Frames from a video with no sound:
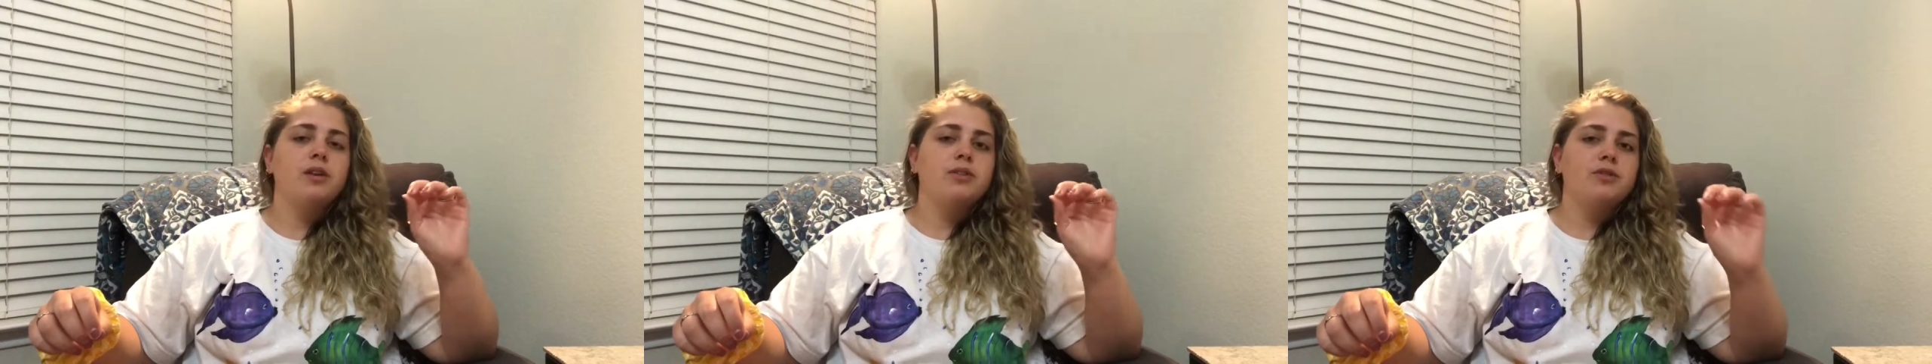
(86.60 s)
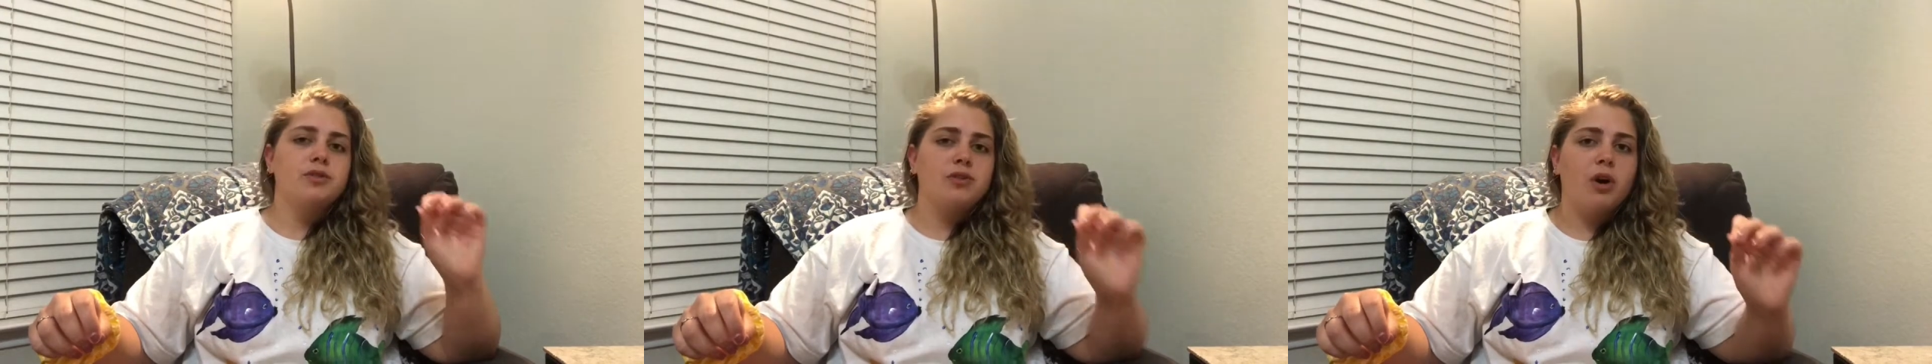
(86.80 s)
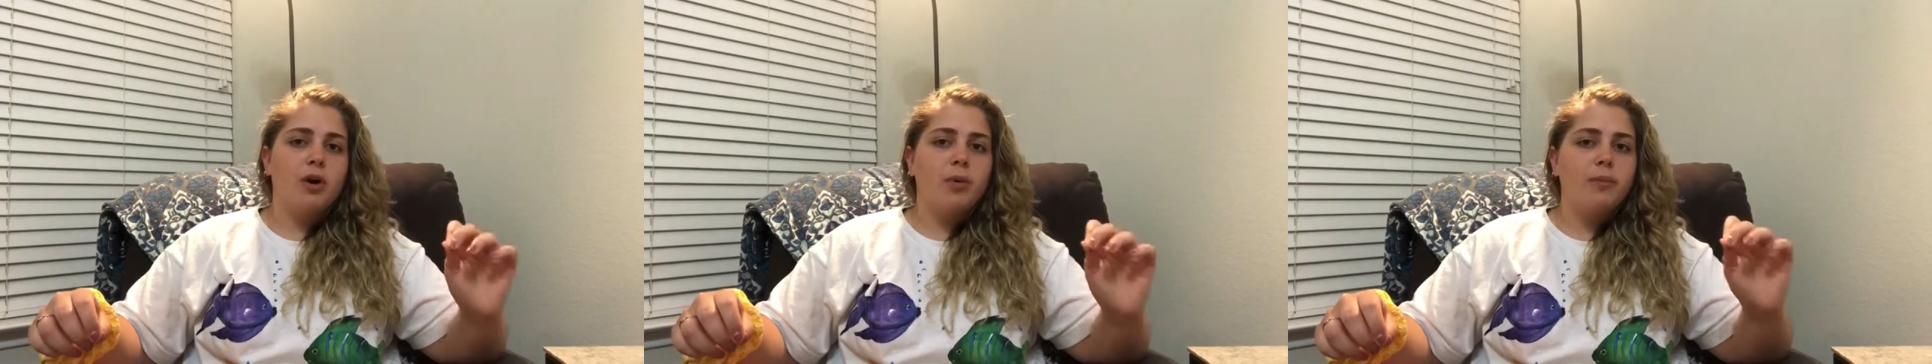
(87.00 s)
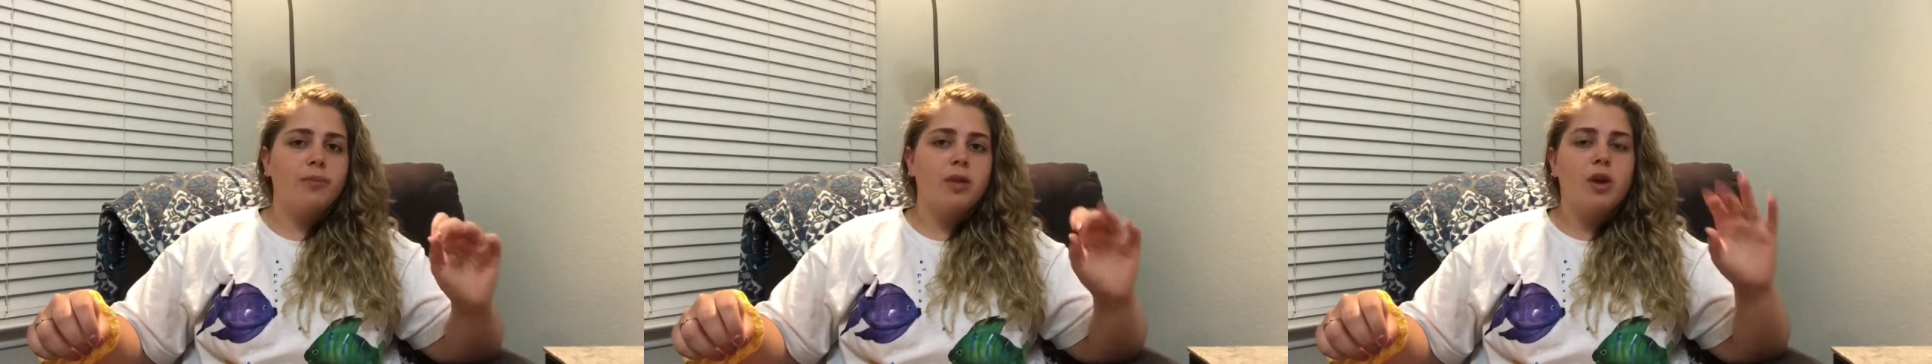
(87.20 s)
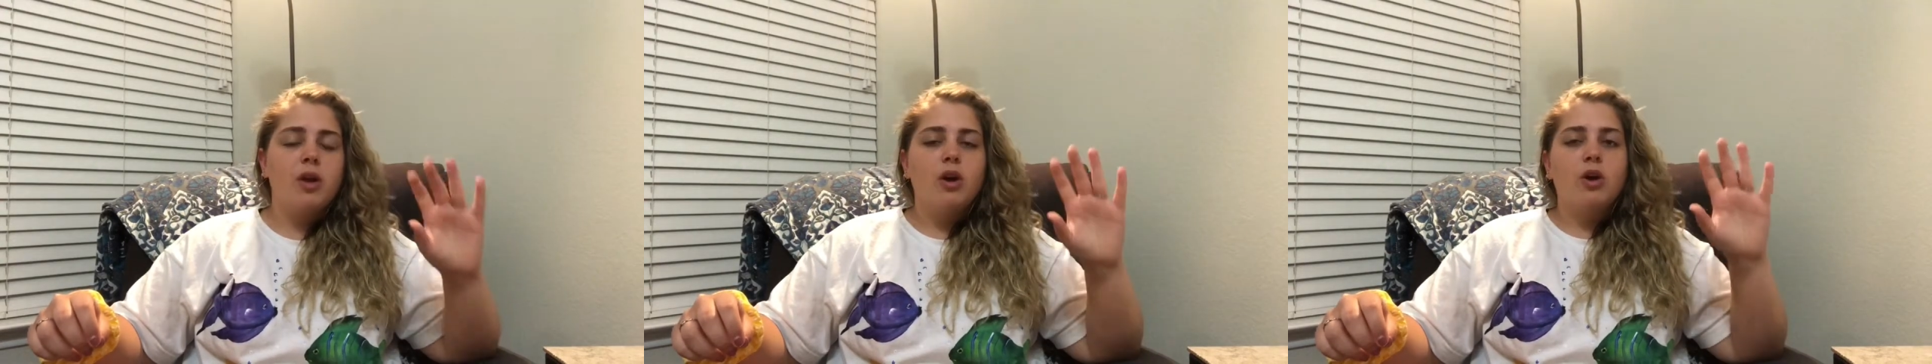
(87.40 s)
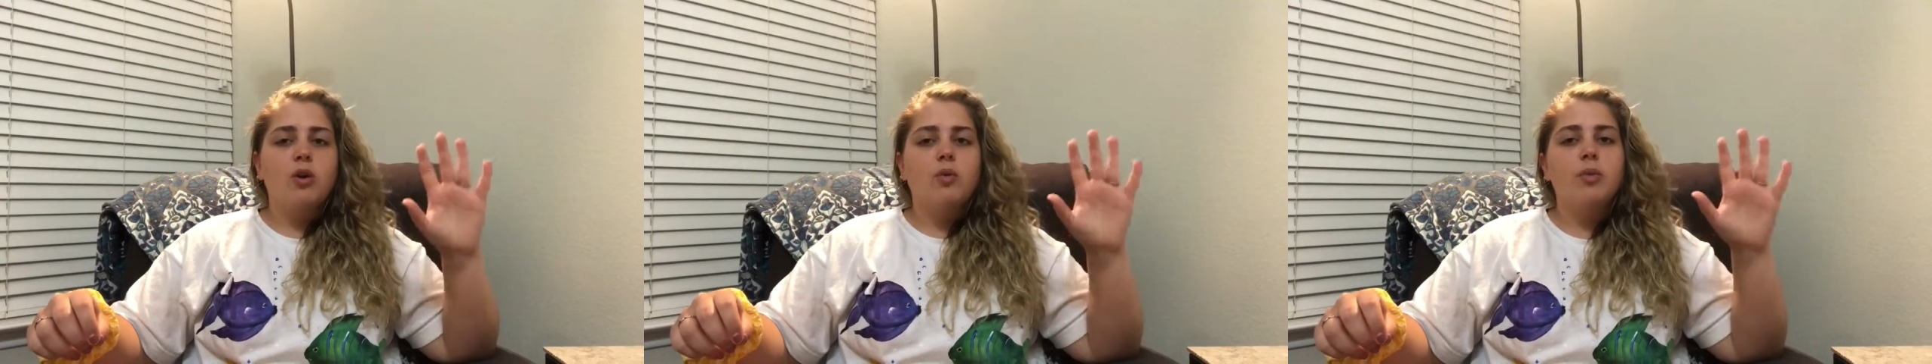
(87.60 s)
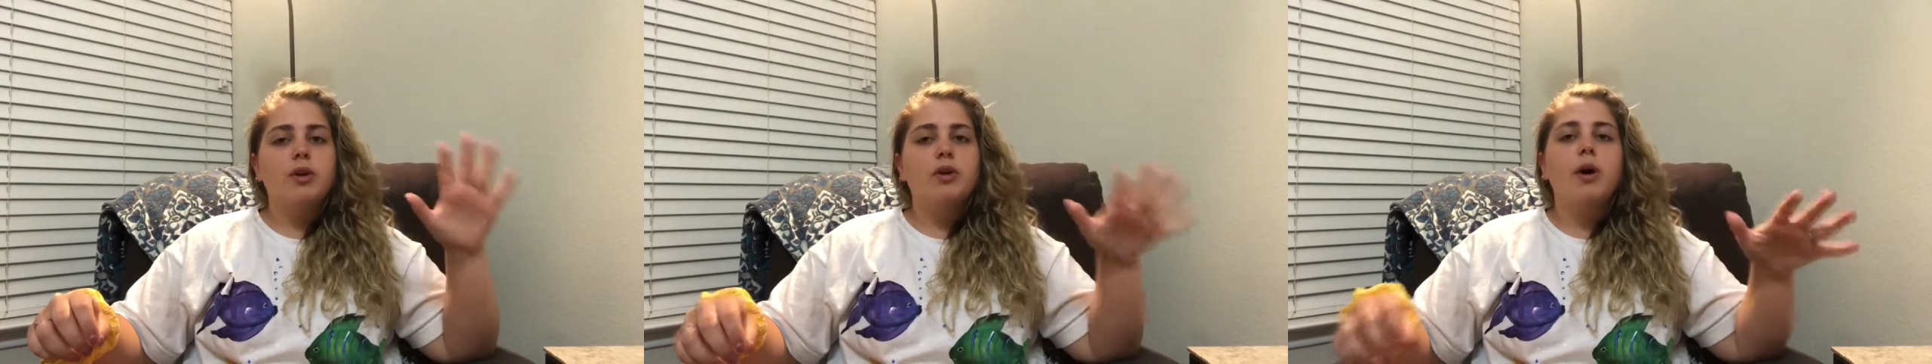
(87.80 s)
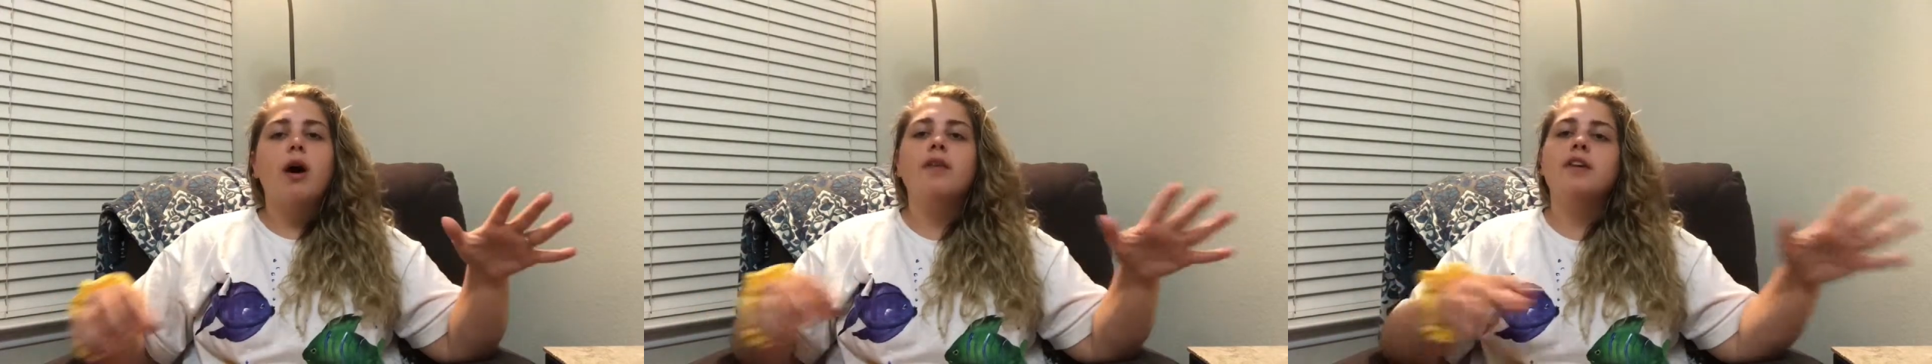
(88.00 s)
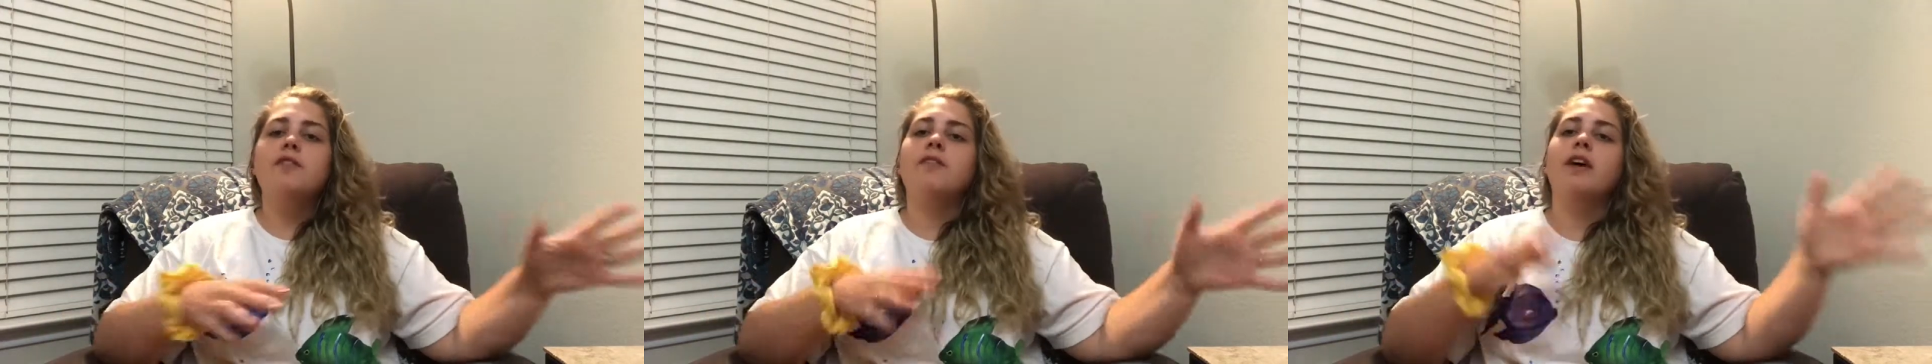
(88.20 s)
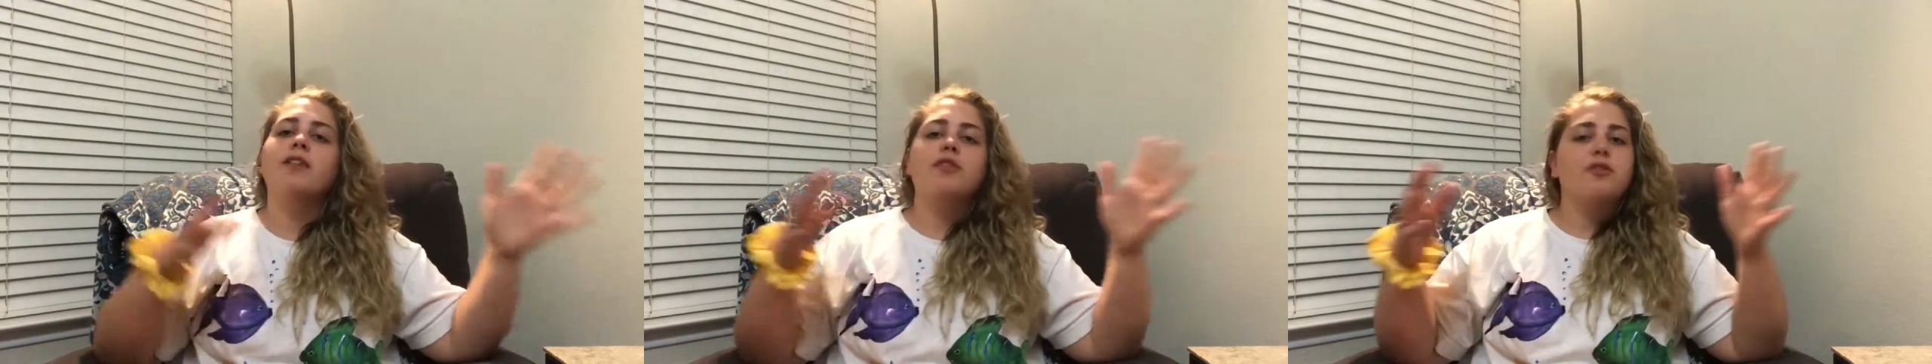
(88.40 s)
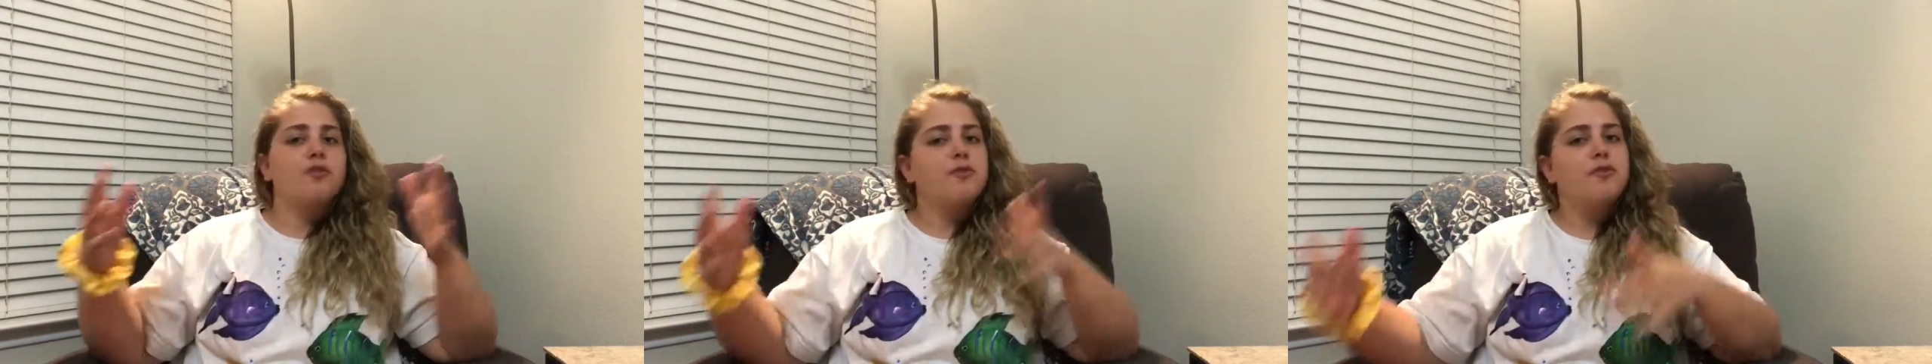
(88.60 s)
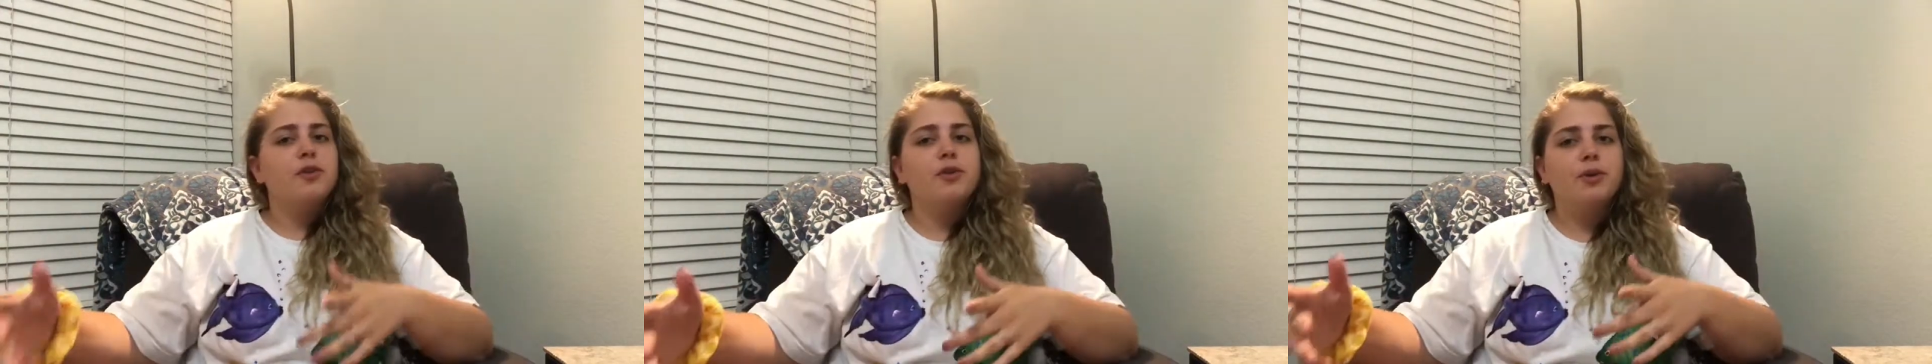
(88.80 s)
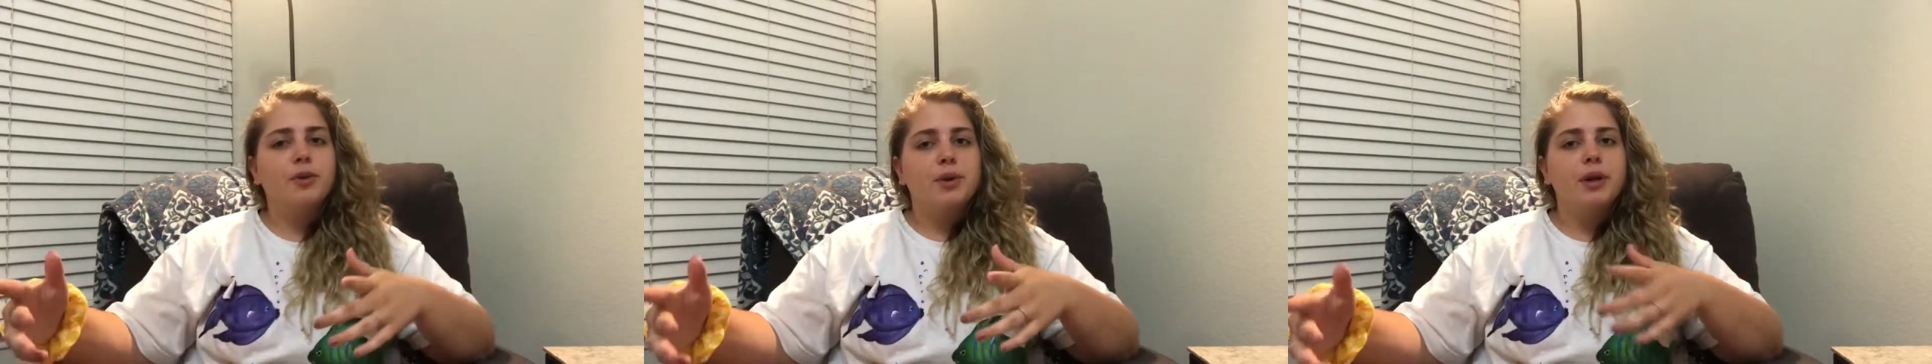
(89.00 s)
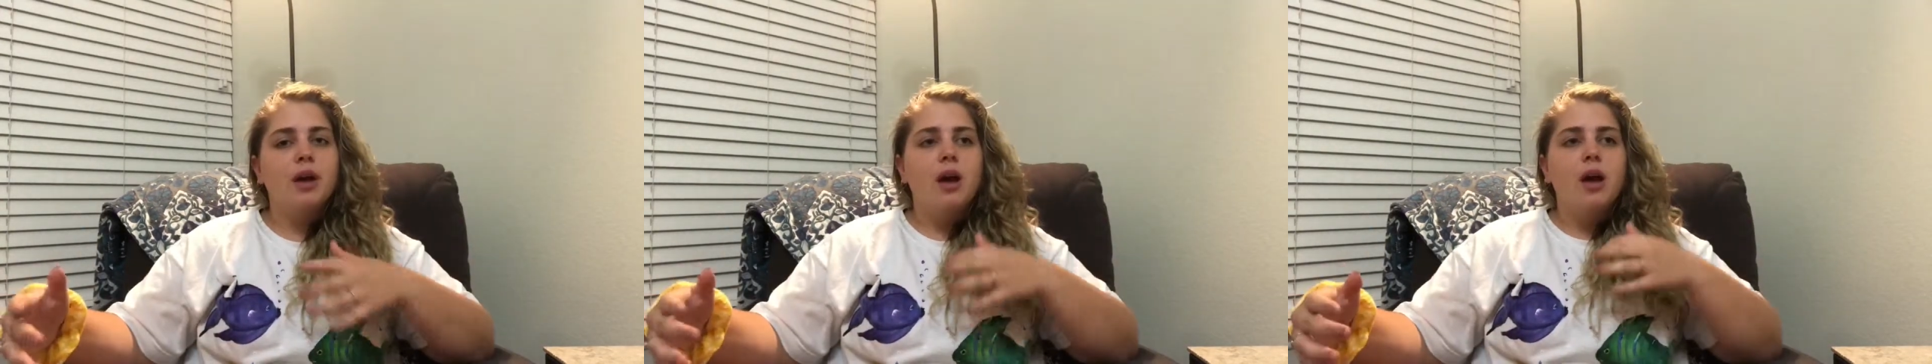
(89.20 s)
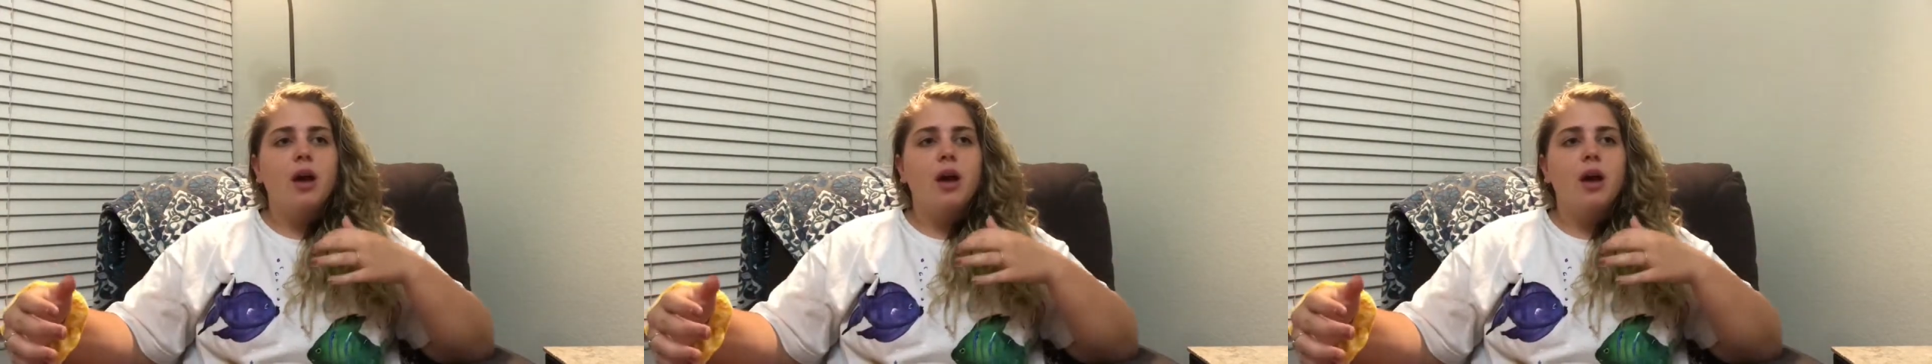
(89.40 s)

So, we know how they find their food,